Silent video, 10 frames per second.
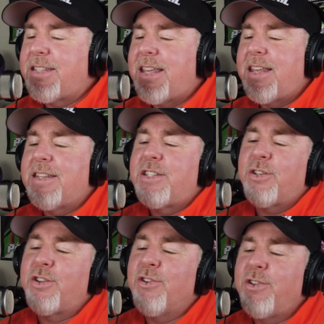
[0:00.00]
that says
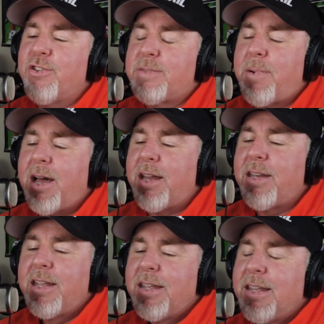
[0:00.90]
secure your
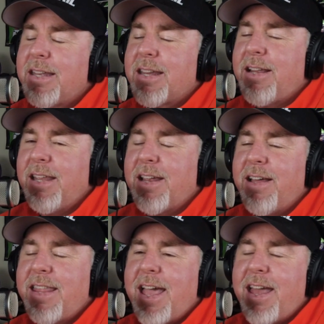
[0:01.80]
spot. Click
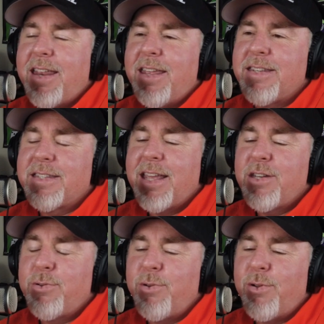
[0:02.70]
on that and
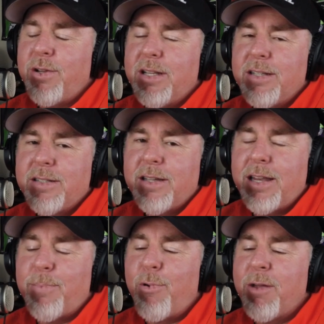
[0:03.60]
schedule
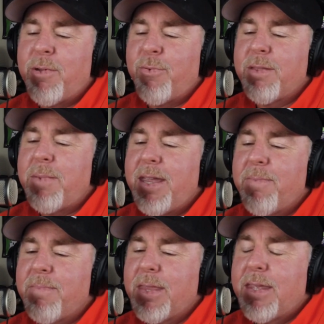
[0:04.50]
an appointment with me.
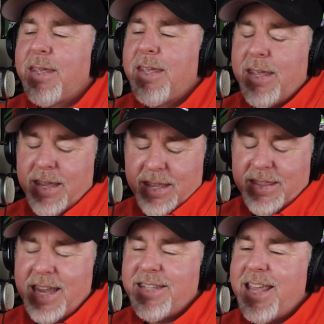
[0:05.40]

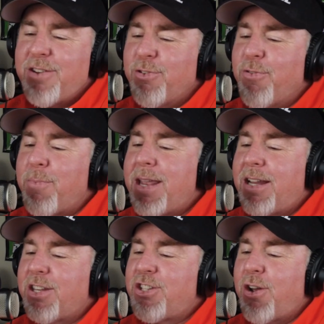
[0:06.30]
Thanks, Andrew, for being
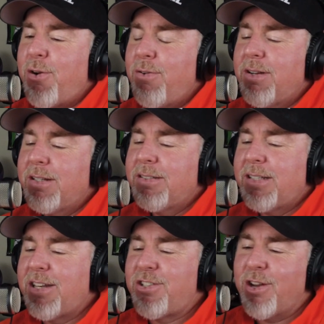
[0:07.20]
on the show
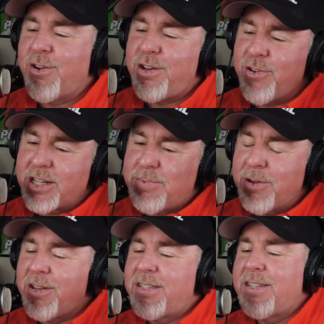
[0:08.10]
and sharing your
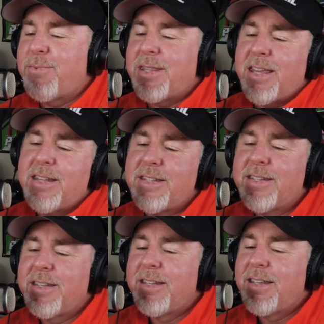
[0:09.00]
experiences with
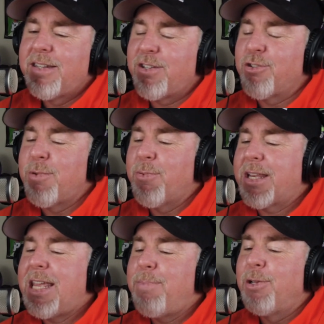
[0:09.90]
us. Just remember to
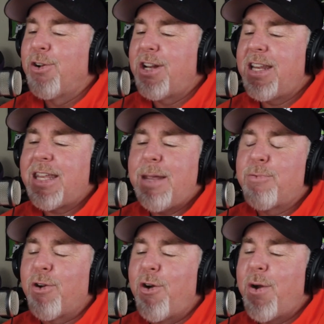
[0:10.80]
keep learning,
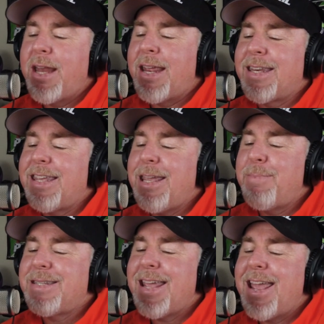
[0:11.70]
keep growing, and
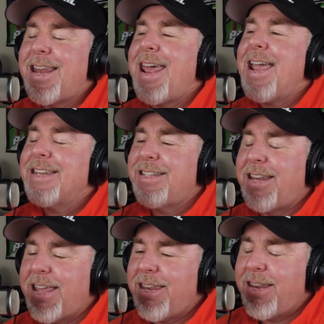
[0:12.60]
keep
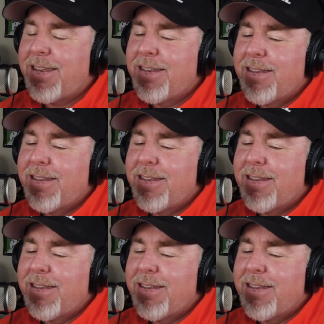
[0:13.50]
10Xing it.